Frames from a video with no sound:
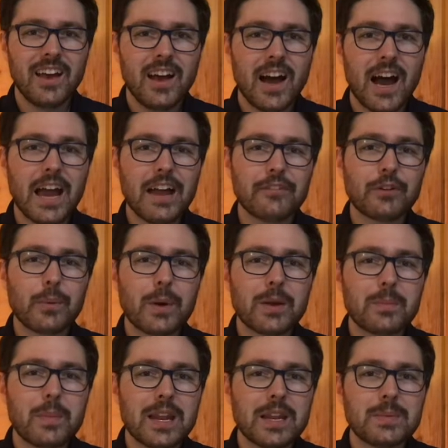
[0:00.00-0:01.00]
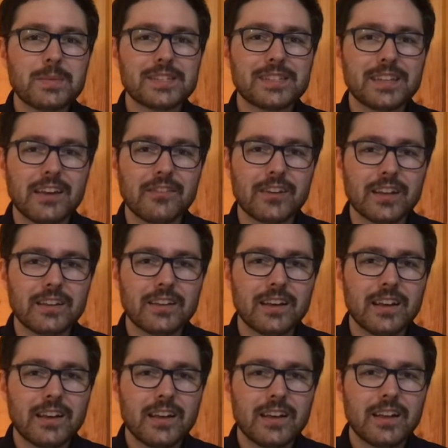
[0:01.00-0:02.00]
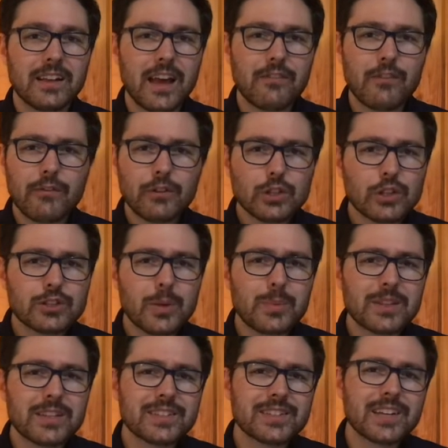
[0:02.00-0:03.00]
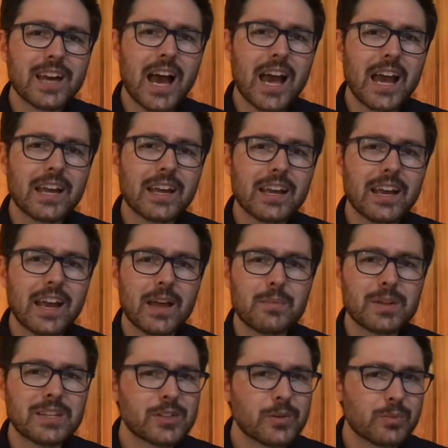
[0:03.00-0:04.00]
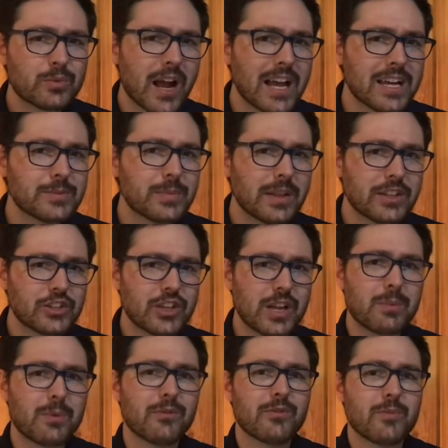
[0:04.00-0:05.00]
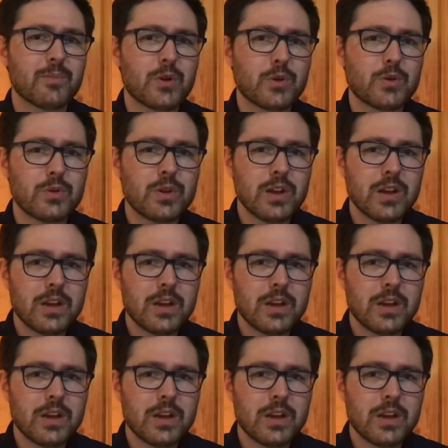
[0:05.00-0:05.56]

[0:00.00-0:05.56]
Hi everyone, my name is David. Have you ever looked up in the sky and been surprised by the shape of the moon?